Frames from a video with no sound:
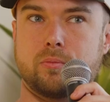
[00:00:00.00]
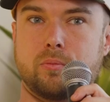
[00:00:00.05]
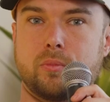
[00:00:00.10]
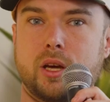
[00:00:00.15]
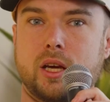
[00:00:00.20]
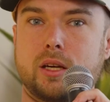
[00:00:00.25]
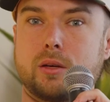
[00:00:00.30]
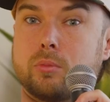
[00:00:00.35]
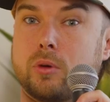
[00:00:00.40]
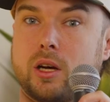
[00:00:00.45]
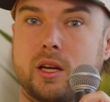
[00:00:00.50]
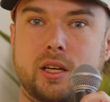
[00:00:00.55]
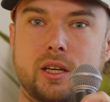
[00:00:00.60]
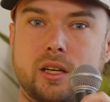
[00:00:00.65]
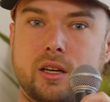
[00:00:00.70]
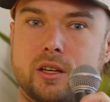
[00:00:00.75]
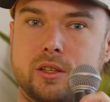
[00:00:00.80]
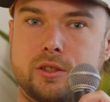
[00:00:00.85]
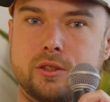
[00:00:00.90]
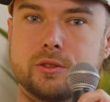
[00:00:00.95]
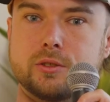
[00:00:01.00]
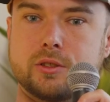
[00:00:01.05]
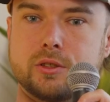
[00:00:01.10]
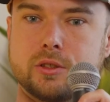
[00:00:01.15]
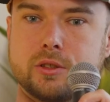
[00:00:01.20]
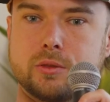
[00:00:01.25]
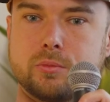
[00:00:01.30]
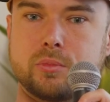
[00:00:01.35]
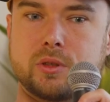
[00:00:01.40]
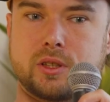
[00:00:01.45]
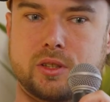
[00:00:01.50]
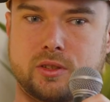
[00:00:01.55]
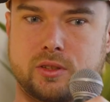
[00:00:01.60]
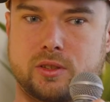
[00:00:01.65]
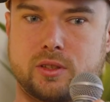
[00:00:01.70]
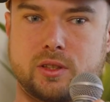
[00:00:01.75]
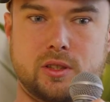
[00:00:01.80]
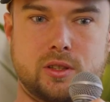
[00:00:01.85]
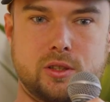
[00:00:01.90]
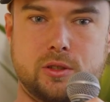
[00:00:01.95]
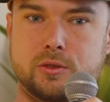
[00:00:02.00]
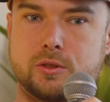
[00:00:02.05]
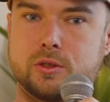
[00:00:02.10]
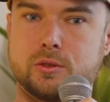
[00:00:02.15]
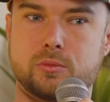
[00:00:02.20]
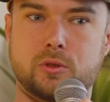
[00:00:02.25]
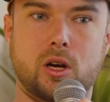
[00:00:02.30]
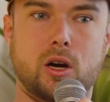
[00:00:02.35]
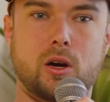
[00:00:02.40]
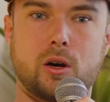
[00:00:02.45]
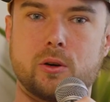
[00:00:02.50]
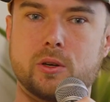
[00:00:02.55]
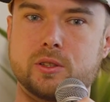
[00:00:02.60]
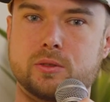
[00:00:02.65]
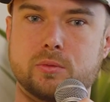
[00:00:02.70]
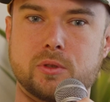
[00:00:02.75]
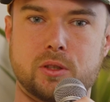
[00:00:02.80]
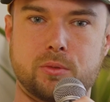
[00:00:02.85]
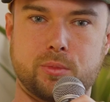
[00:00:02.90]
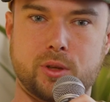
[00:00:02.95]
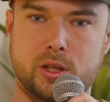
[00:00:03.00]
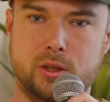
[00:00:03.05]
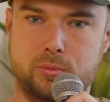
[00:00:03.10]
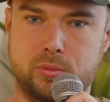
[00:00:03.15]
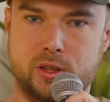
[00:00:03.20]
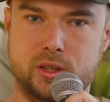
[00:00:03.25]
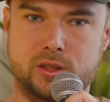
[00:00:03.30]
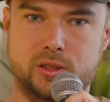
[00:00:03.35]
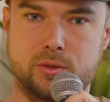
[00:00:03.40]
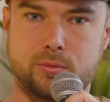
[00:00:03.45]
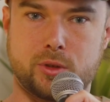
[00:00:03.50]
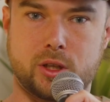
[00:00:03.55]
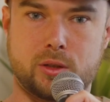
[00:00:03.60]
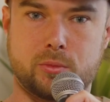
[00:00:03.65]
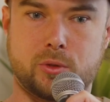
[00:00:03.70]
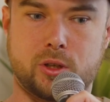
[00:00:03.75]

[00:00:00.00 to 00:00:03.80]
make money on YouTube, because YouTube's always been a better place to make